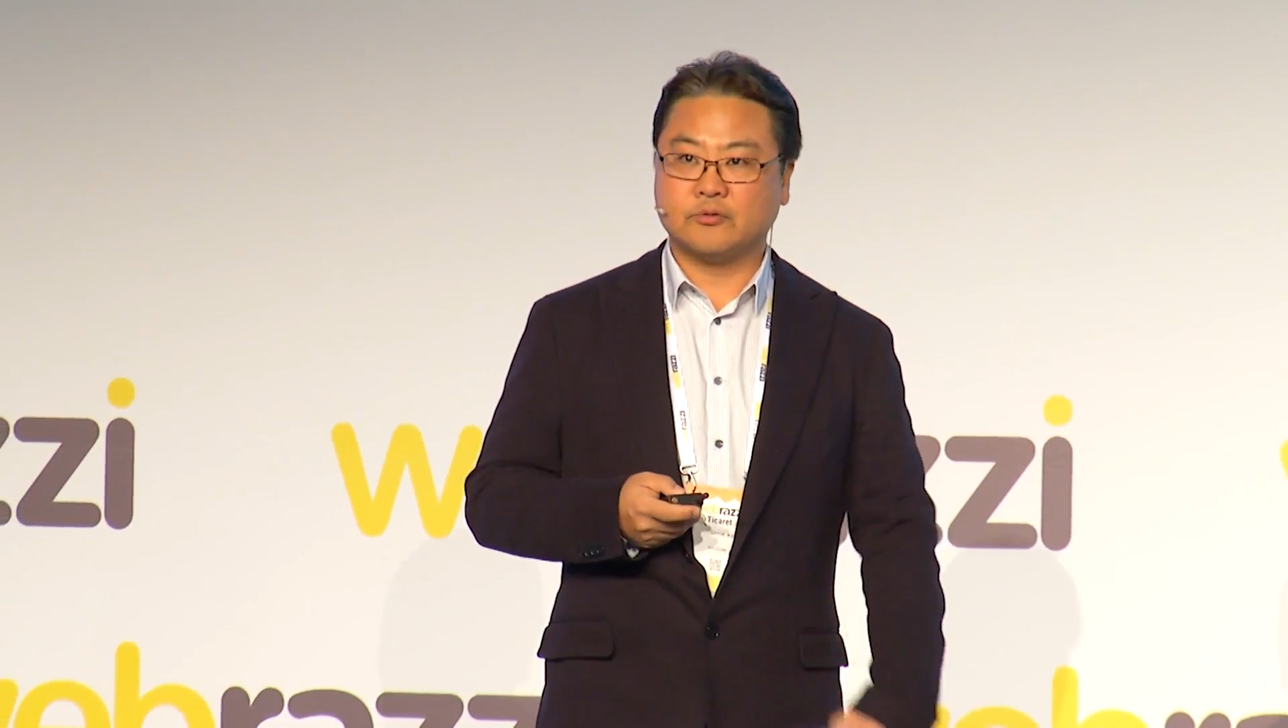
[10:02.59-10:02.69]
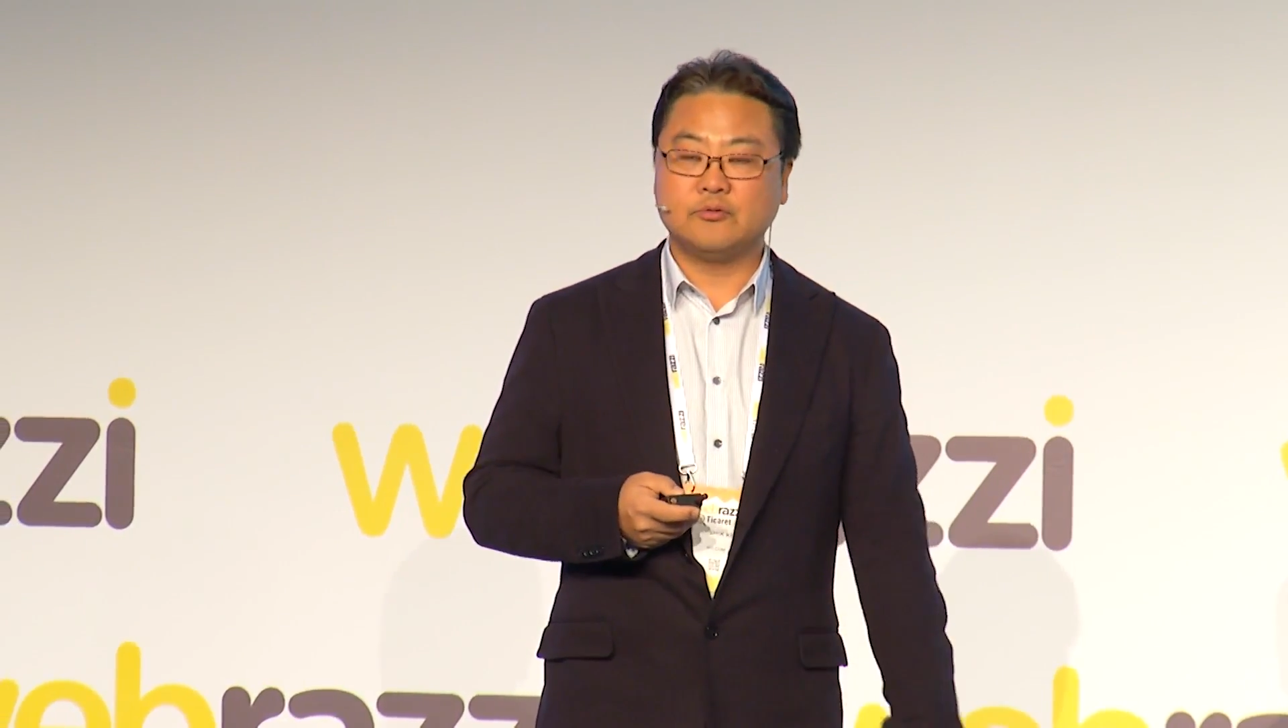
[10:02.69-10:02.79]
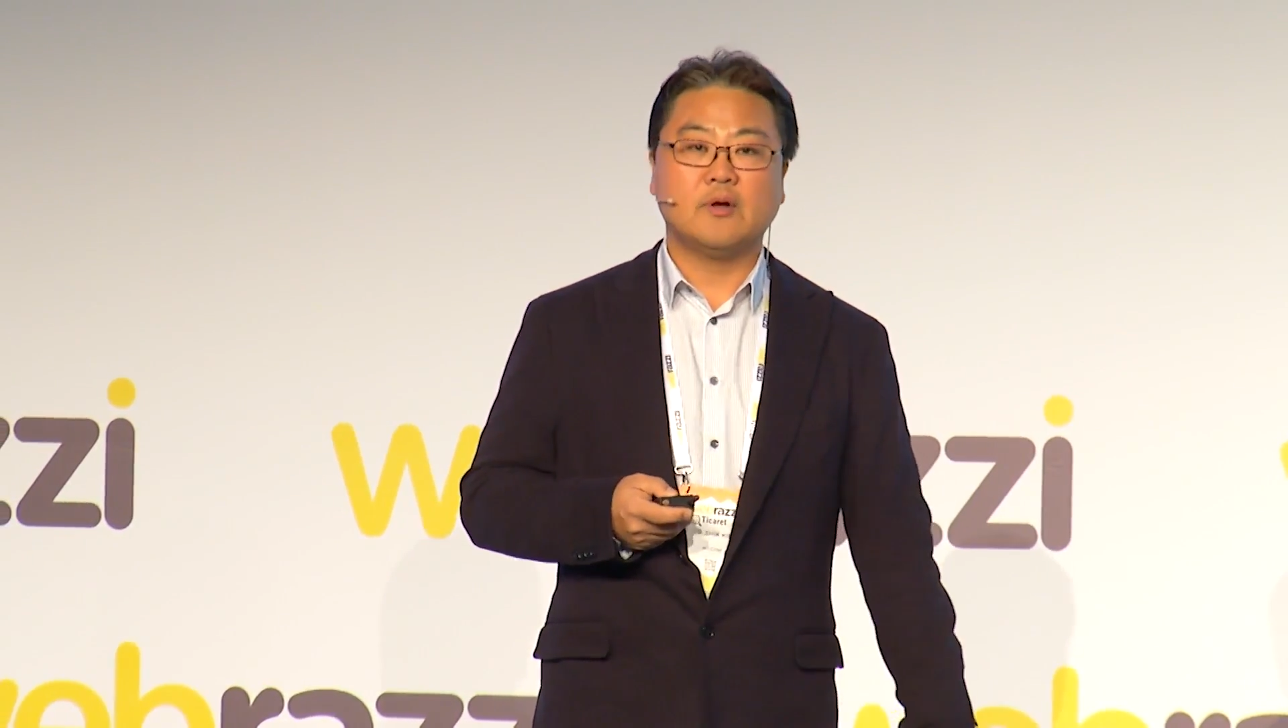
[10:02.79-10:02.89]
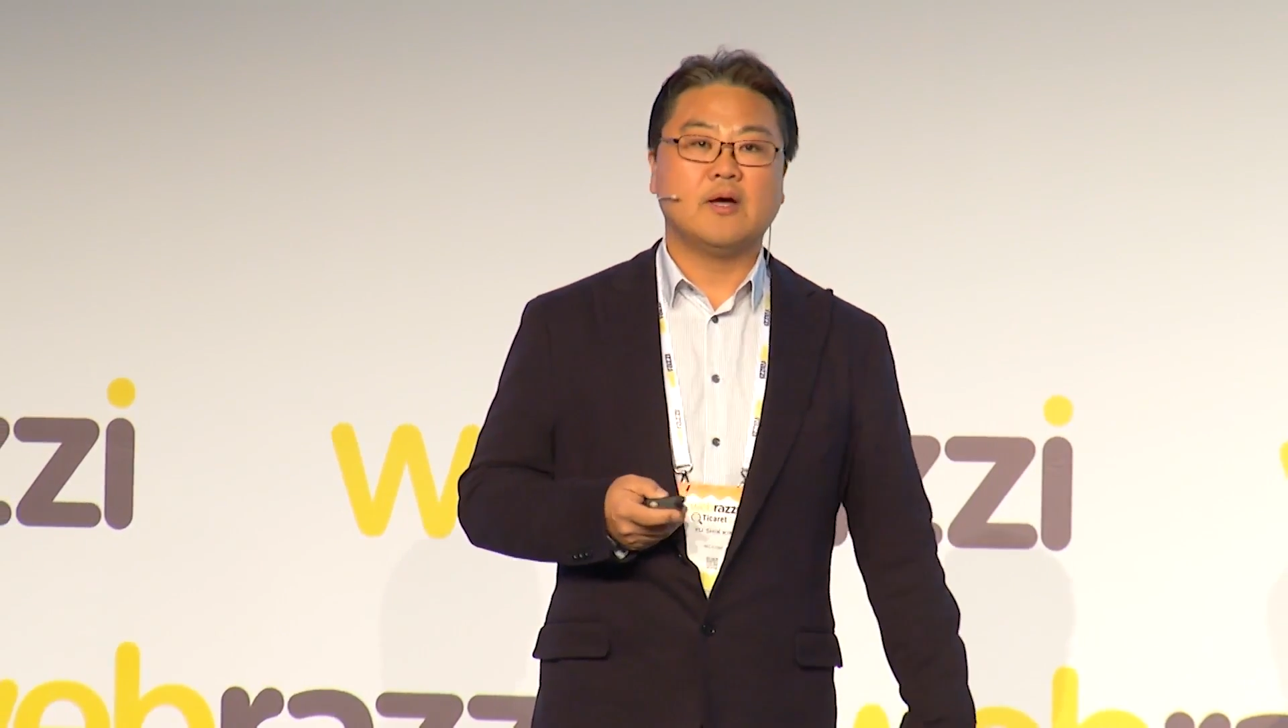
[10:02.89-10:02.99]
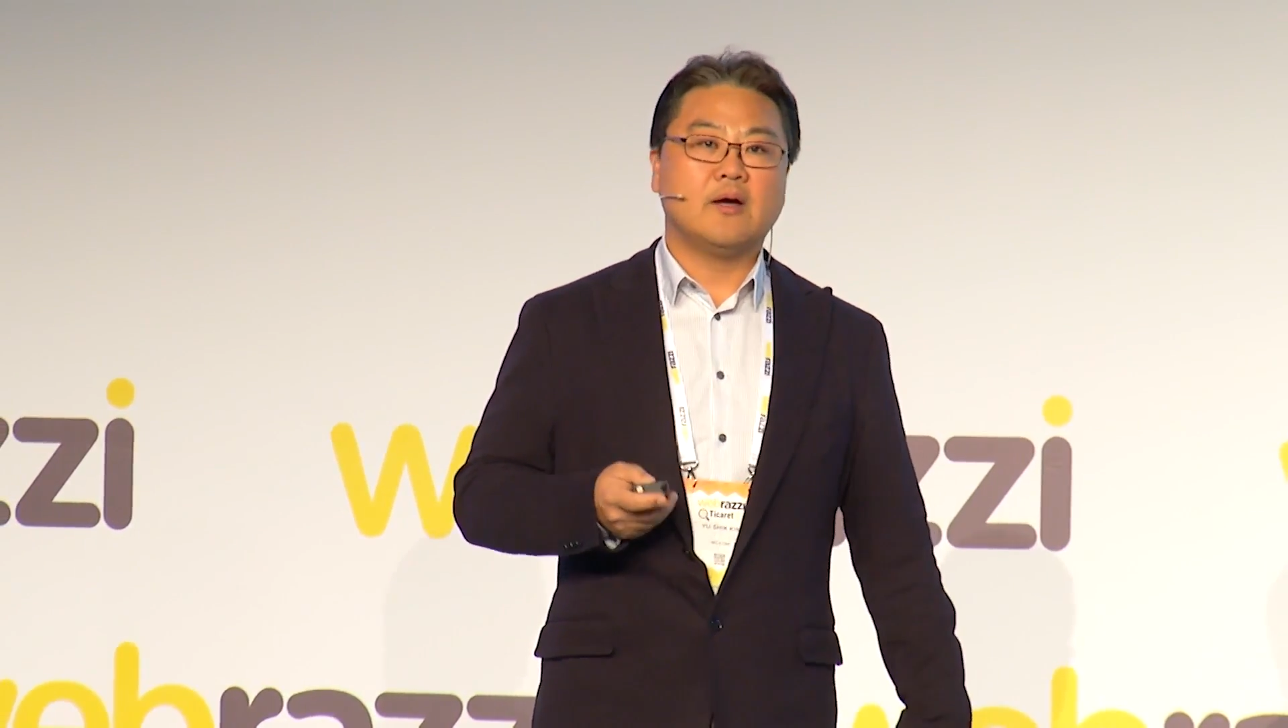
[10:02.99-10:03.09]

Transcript: do.